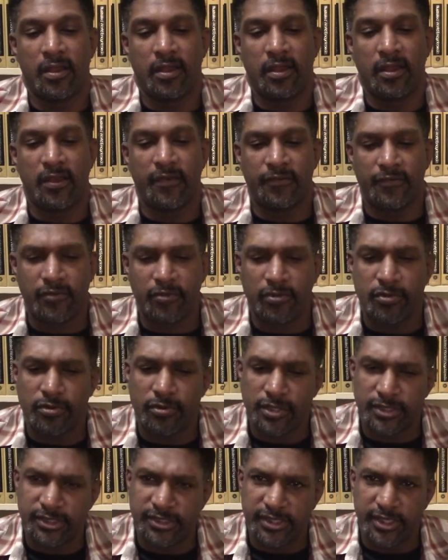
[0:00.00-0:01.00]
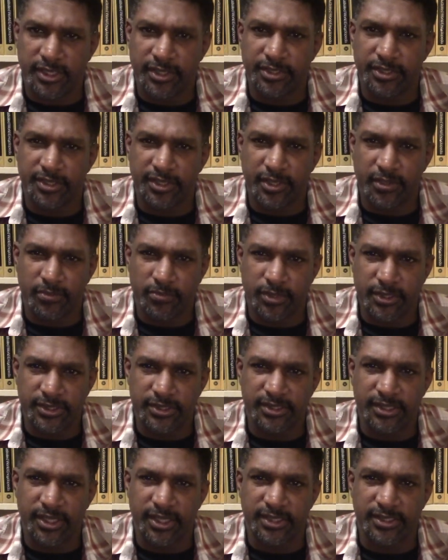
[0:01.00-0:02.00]
Of course, there
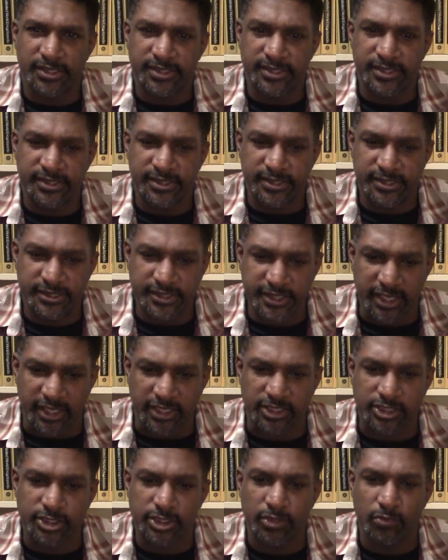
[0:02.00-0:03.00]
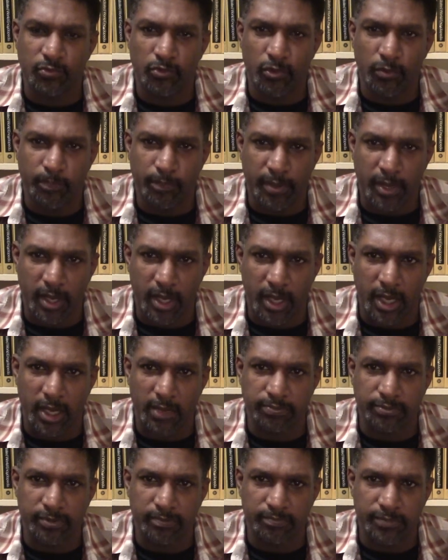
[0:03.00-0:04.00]
was a sexual
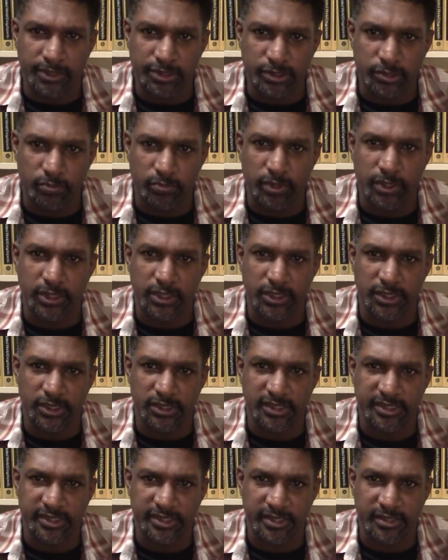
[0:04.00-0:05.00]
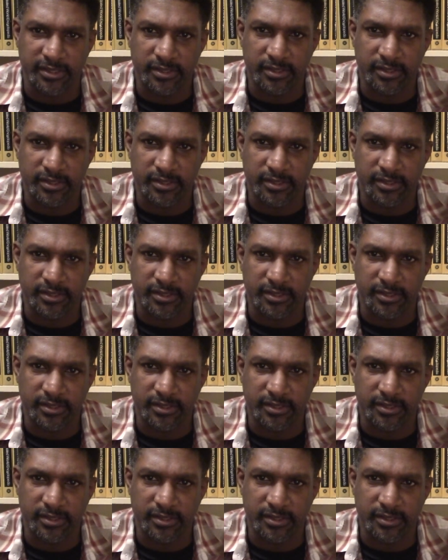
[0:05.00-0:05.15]
problem between us.